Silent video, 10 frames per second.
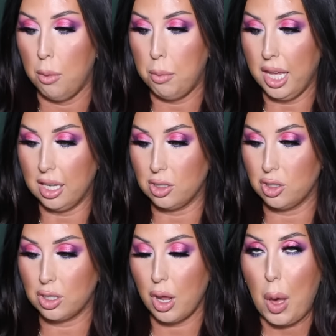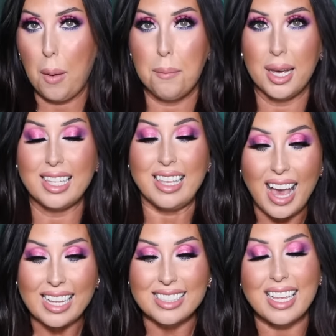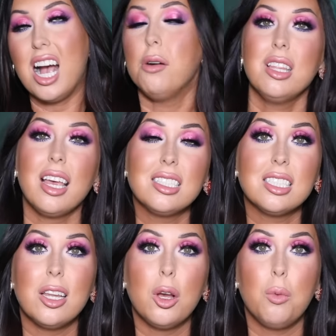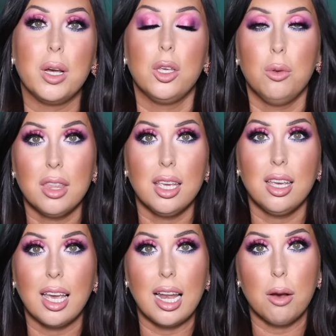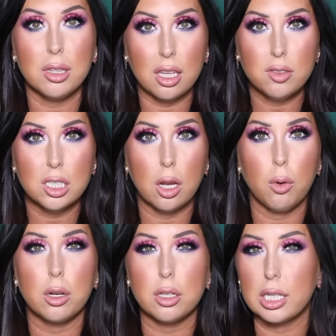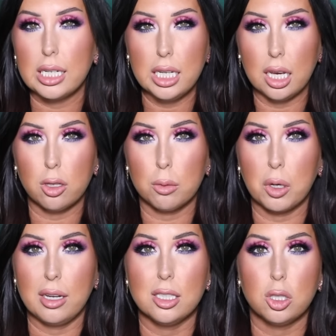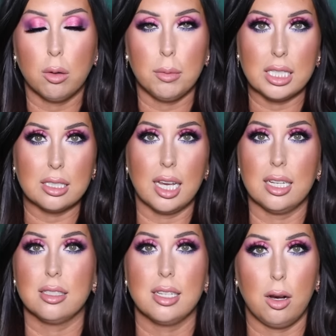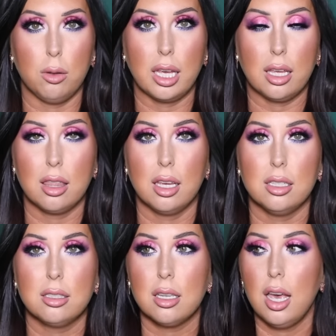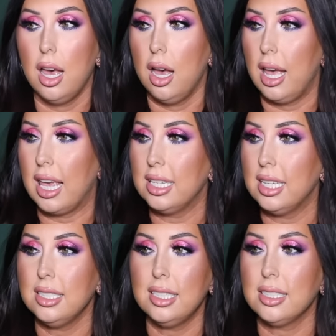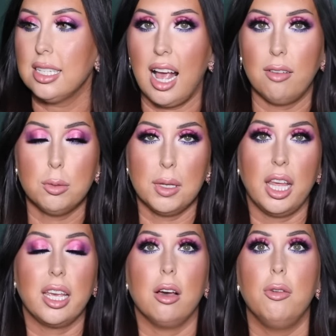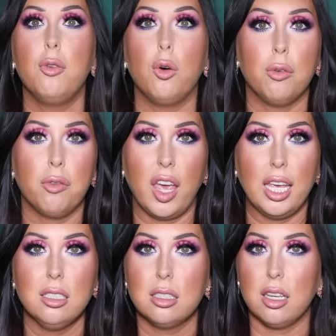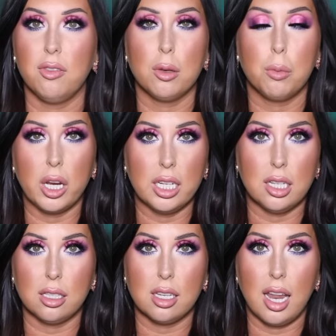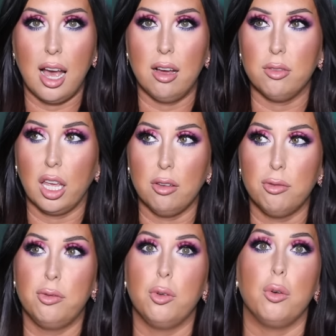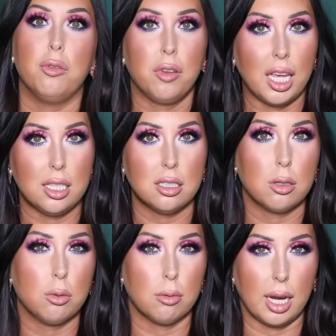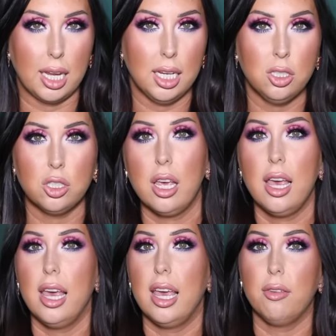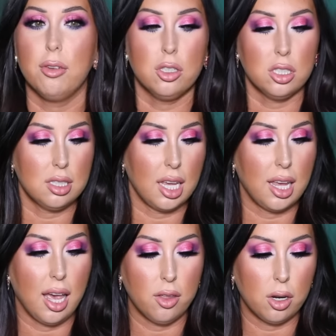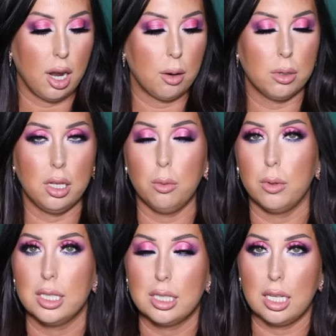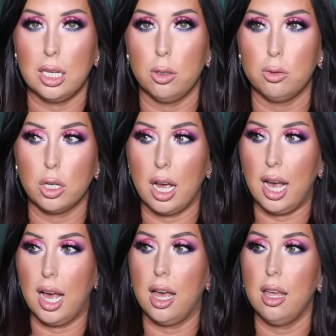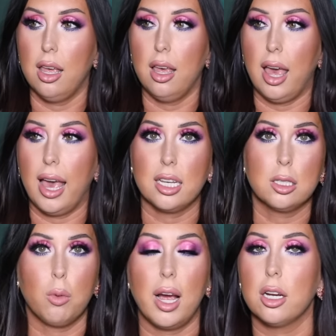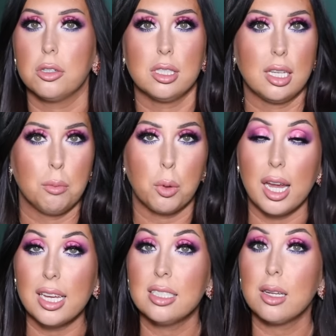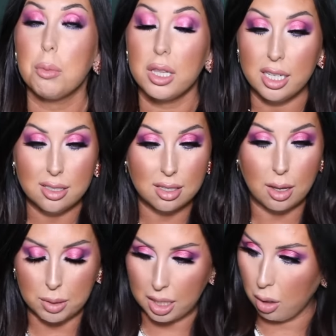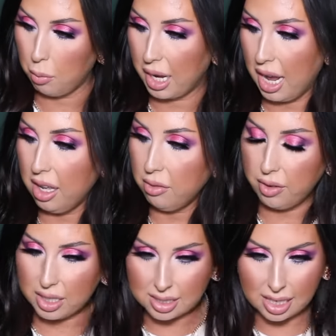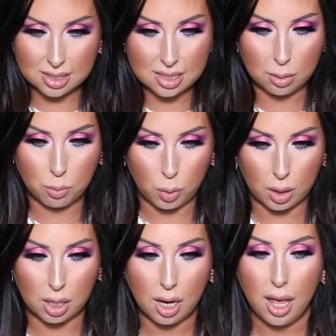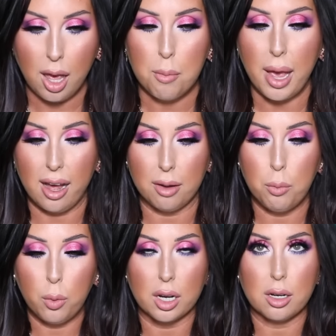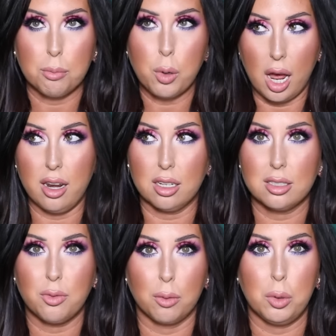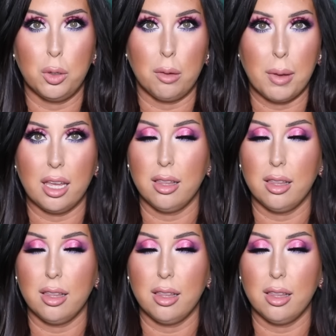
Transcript: Pinch. But yes, I would like to know what you think, and I would love to know, are there any other brands you want me to test out like this? It doesn't have to be like a full face if the brand doesn't have a full face range. If you're just like, Heather, I really want to see you try X, Y, or Z brand, please let me know. But I had fun testing more products from Beauty Bay.